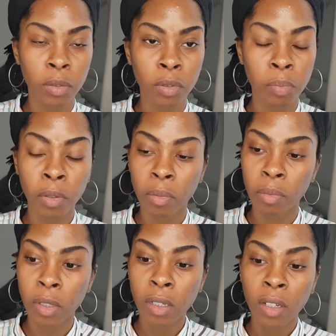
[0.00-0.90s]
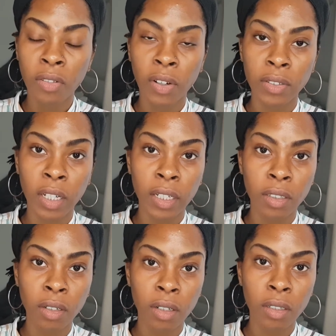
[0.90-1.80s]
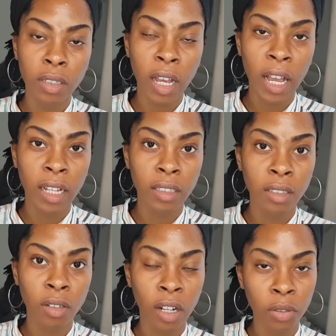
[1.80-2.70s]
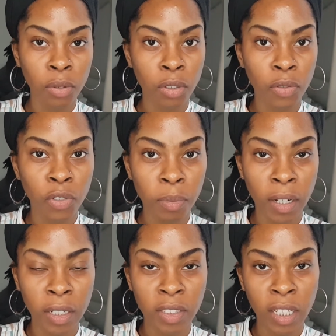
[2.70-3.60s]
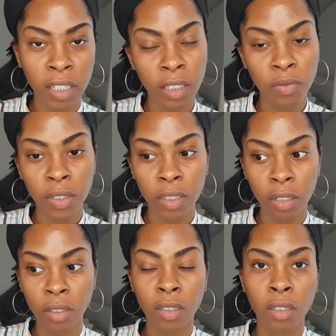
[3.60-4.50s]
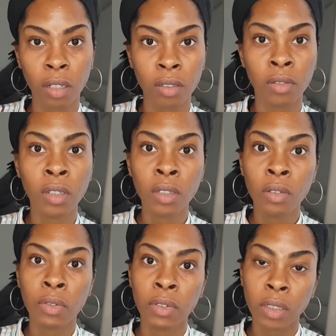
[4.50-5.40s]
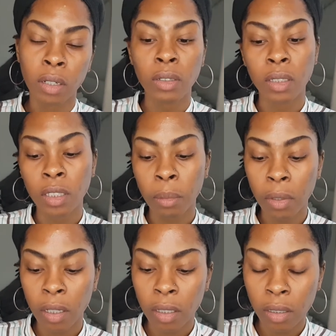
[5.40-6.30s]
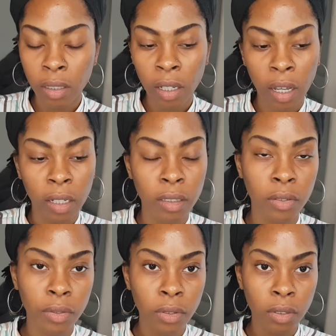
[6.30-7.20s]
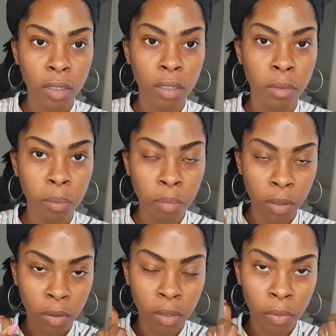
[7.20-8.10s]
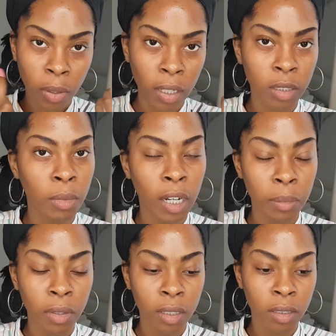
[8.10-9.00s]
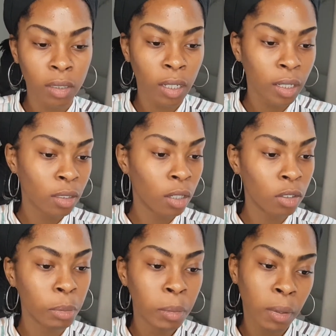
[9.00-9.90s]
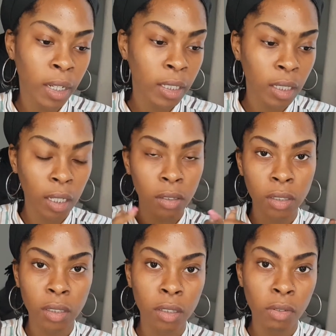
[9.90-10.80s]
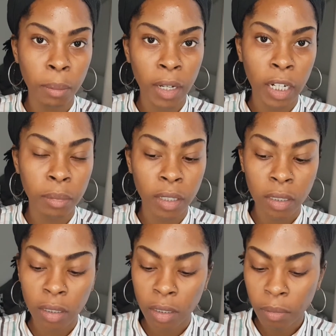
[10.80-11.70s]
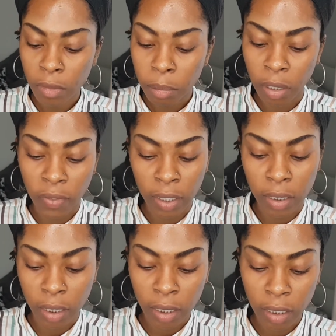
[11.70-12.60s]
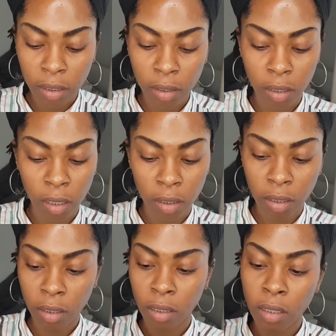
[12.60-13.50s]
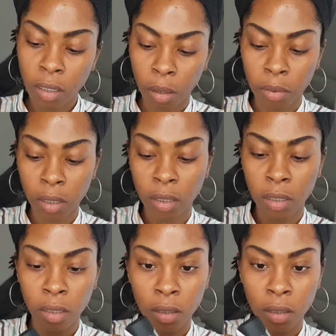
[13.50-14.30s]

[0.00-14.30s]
to put foundation on, and I always do it for my testing videos just so the result is similar. And I've also put wax on my eyebrows today to hold them in place and concealed around my eyebrows, but that is it. So I'm just gonna